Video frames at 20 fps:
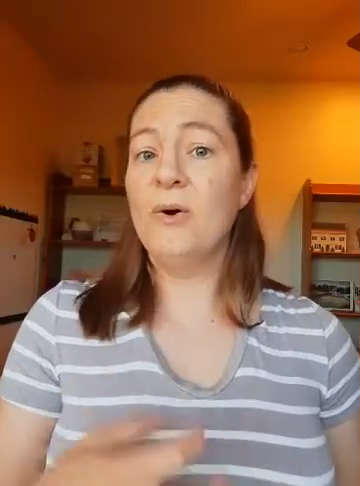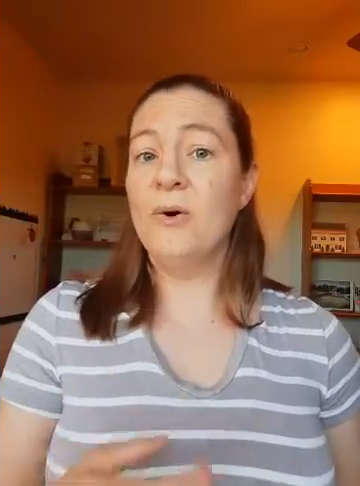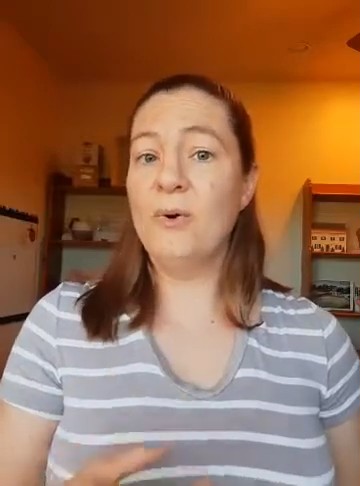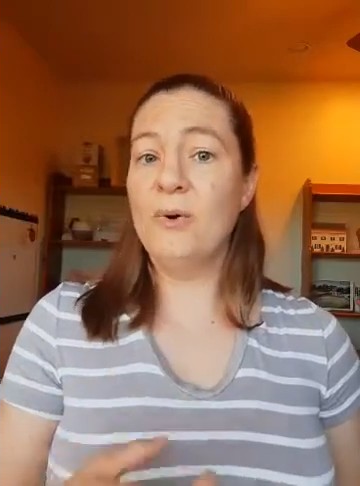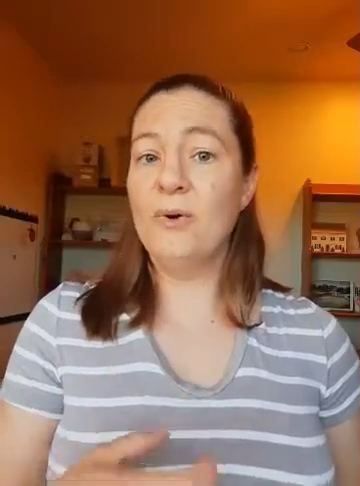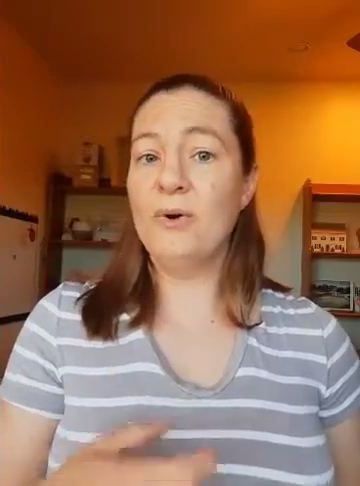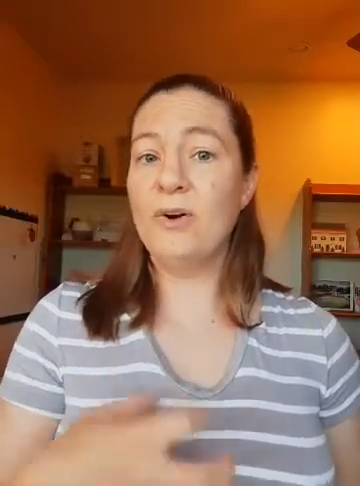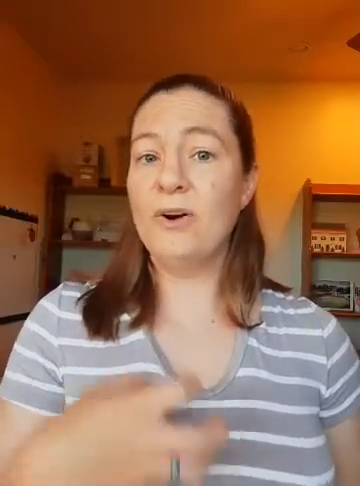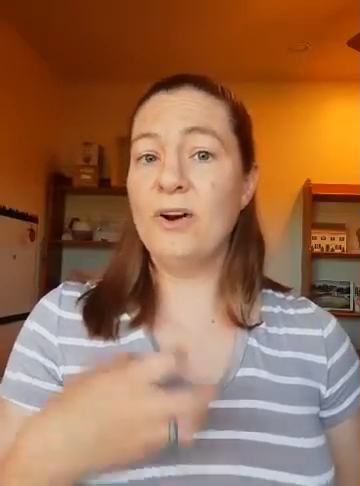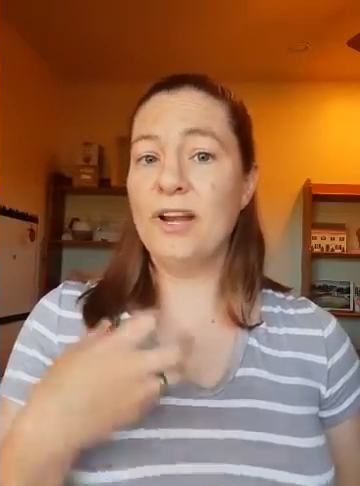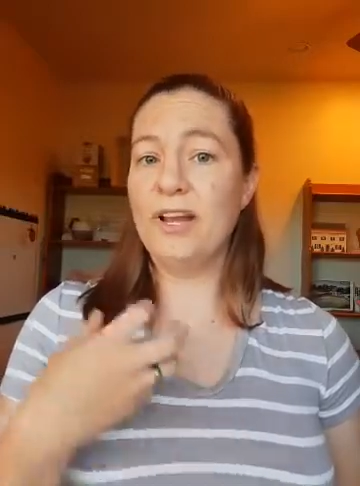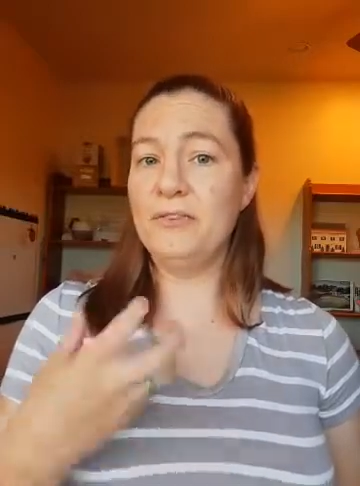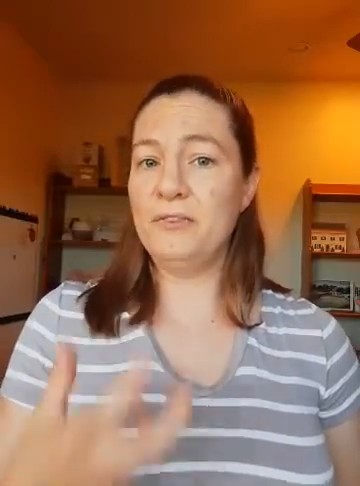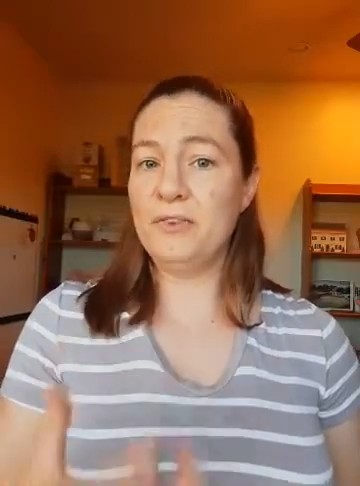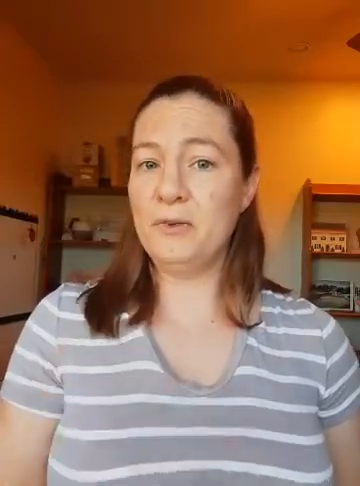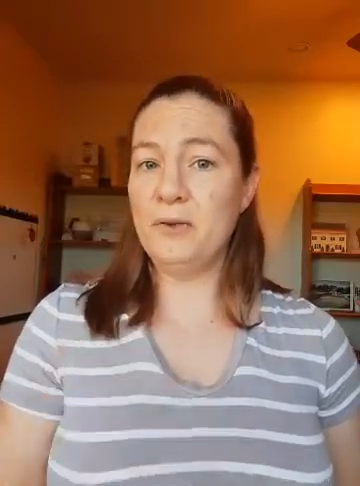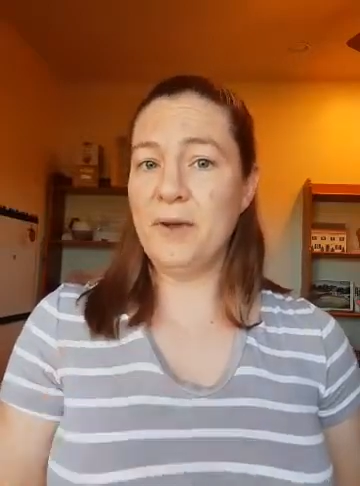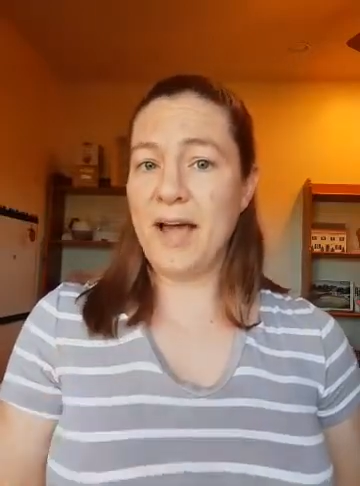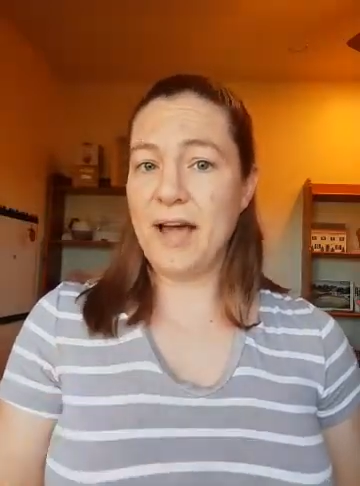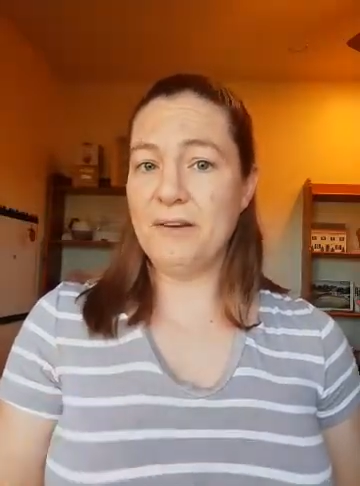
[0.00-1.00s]
Or
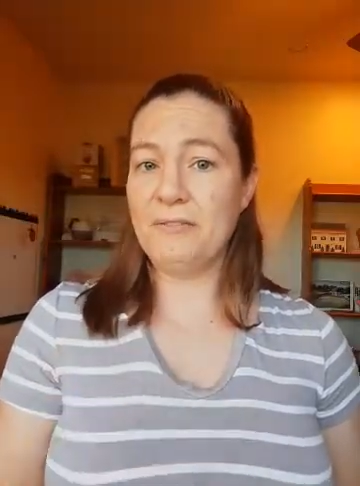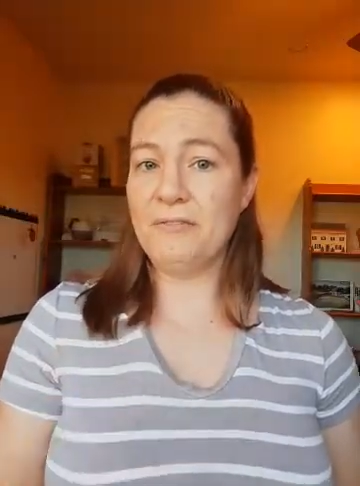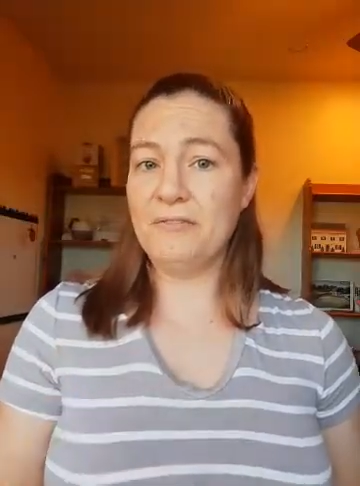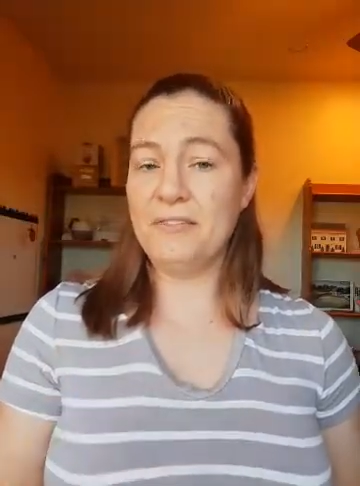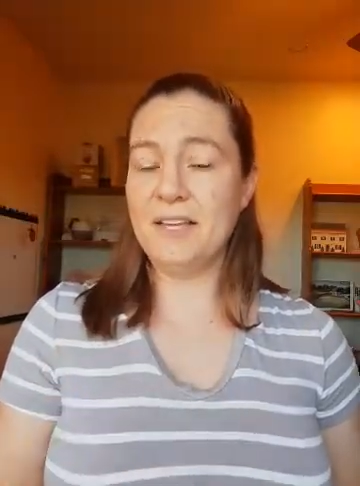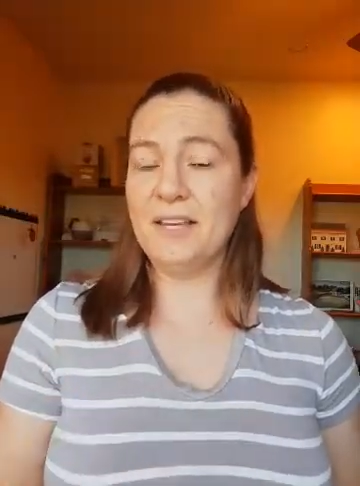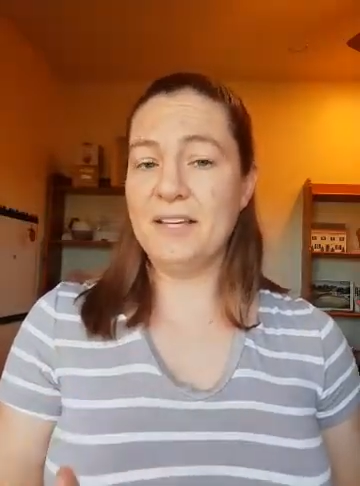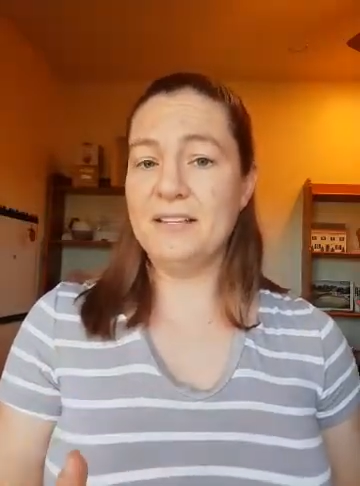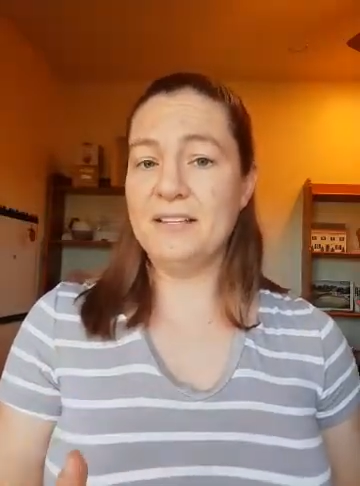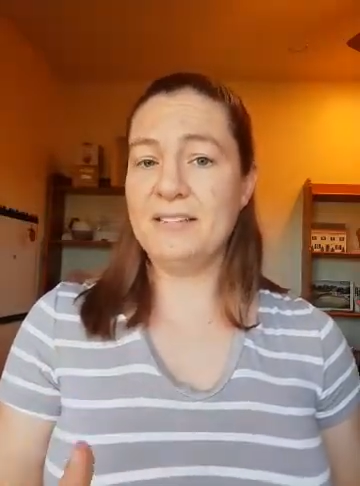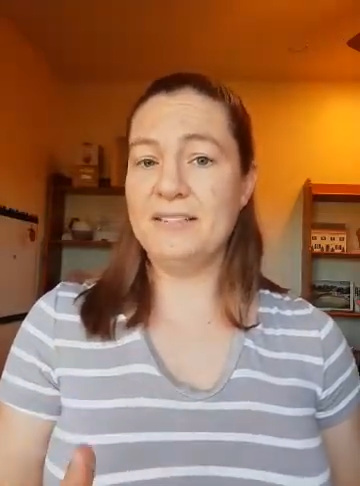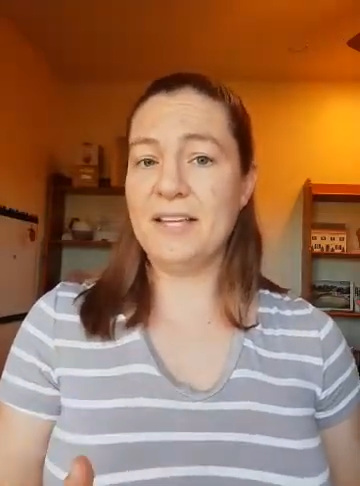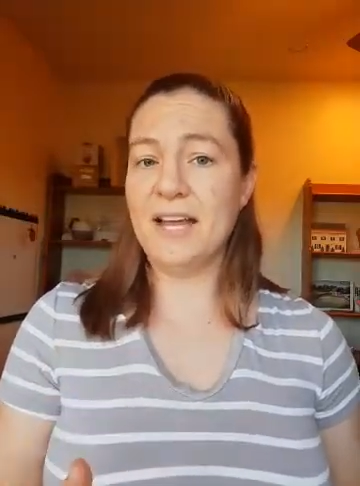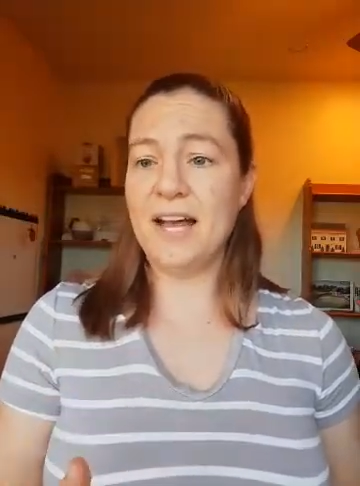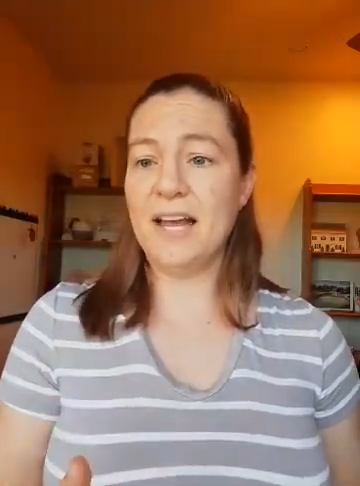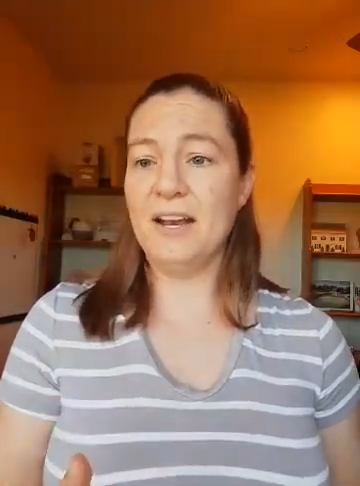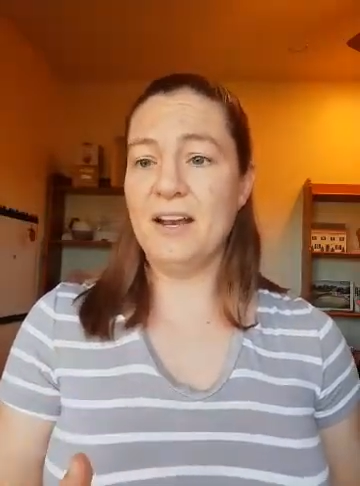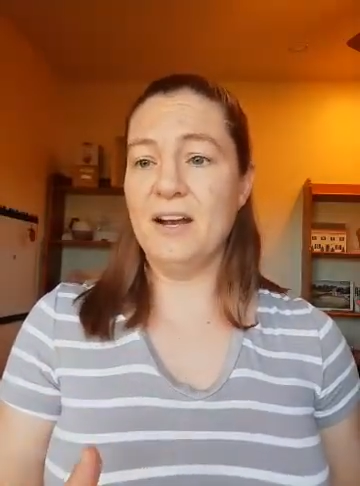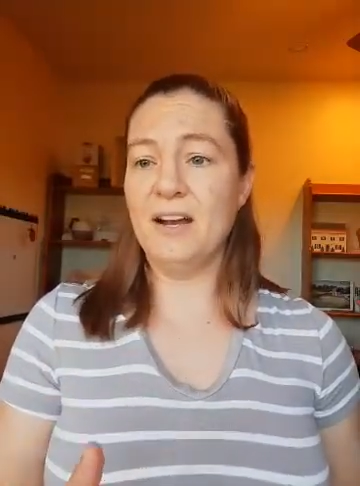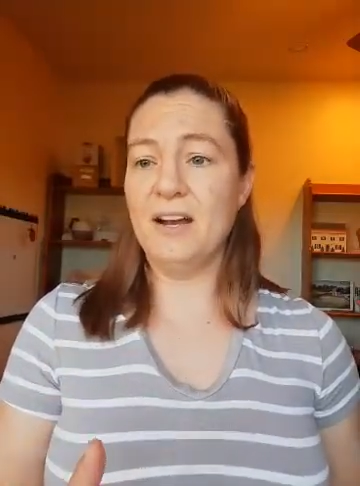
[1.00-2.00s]
if you have things
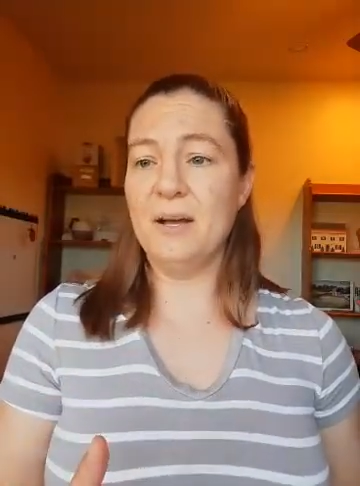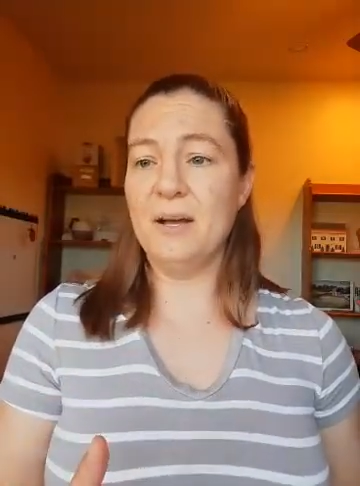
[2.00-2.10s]
that,